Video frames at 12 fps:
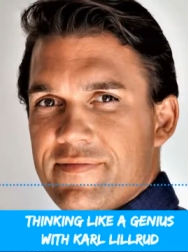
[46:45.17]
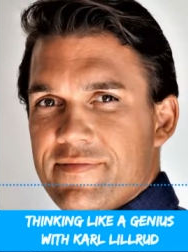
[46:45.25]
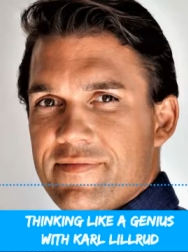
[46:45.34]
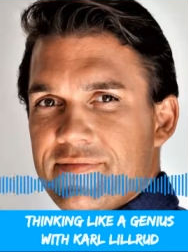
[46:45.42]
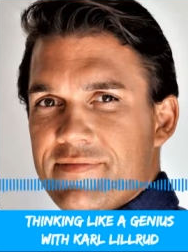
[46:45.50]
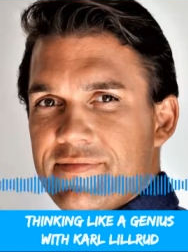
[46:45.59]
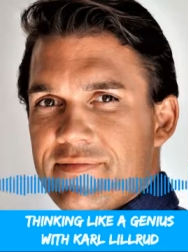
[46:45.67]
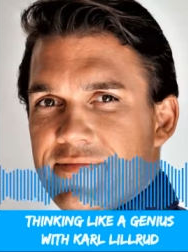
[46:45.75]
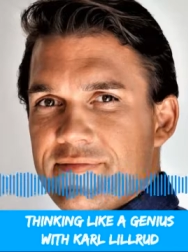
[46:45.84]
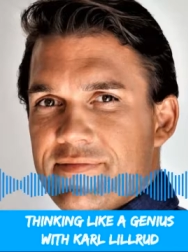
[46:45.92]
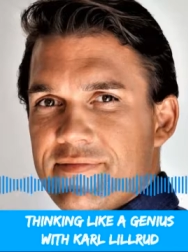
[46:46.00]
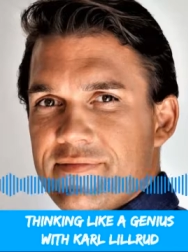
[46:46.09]
where the
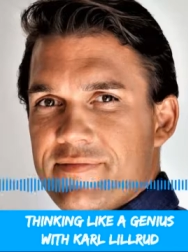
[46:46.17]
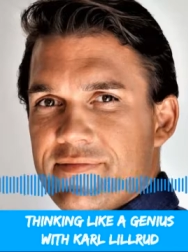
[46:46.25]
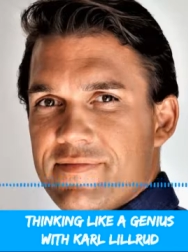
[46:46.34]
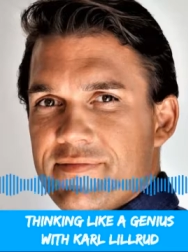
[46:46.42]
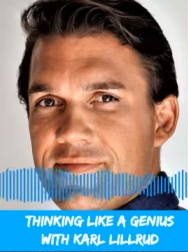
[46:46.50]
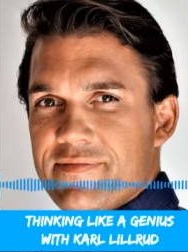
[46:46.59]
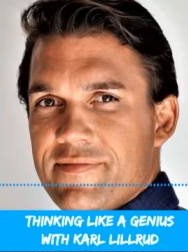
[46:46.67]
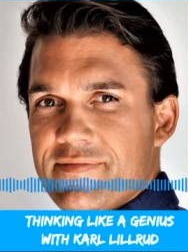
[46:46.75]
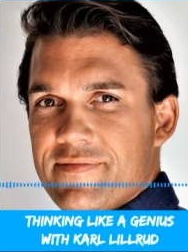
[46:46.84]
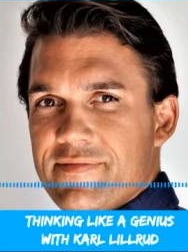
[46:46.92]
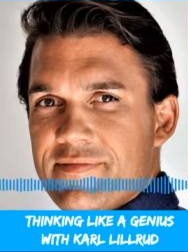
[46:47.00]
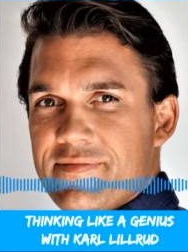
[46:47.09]
memory is something that we can
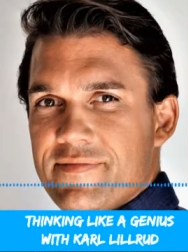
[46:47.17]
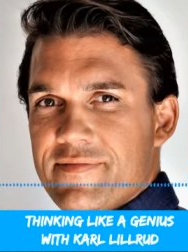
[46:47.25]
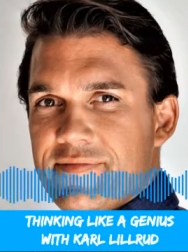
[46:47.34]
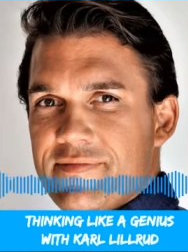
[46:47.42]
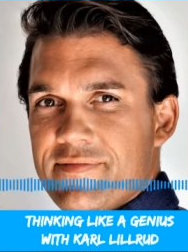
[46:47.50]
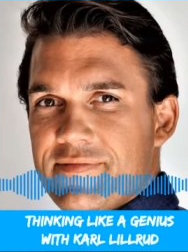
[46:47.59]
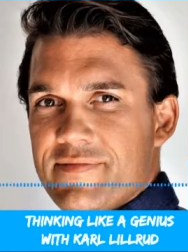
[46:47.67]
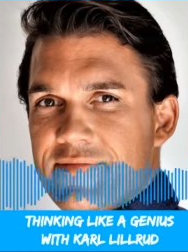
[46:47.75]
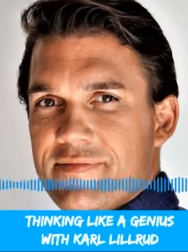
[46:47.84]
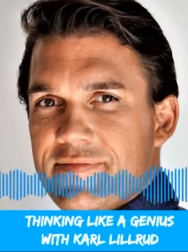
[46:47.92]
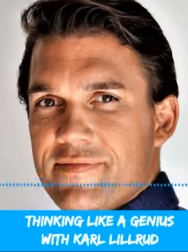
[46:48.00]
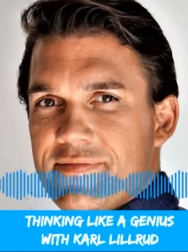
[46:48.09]
mm, put in our
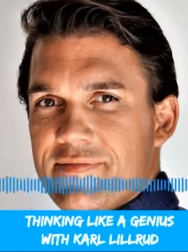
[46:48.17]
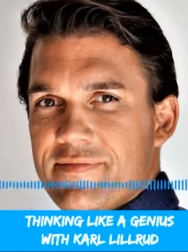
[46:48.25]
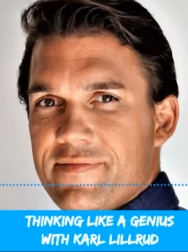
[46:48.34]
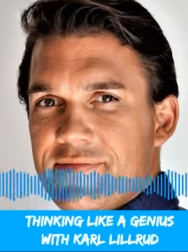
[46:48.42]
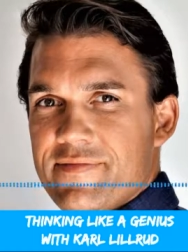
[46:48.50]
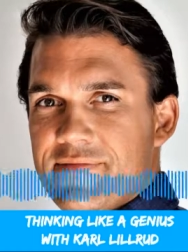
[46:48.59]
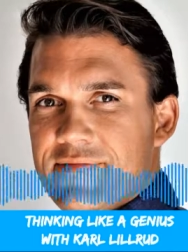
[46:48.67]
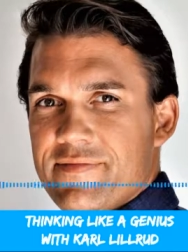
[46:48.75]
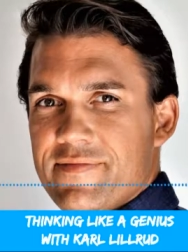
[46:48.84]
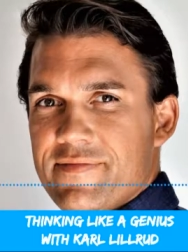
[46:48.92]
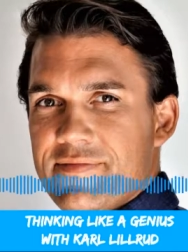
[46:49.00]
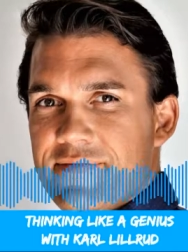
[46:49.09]
pocket and pick out
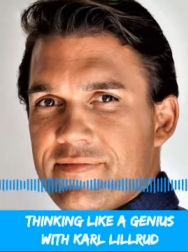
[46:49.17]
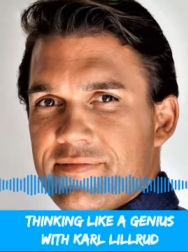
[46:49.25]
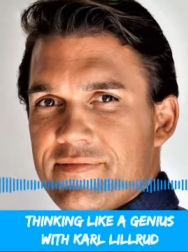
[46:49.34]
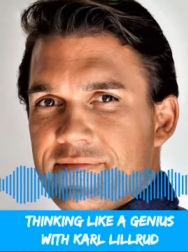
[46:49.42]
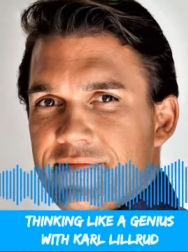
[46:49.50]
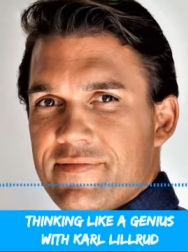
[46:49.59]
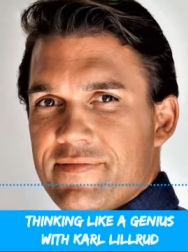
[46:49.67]
whenever we want.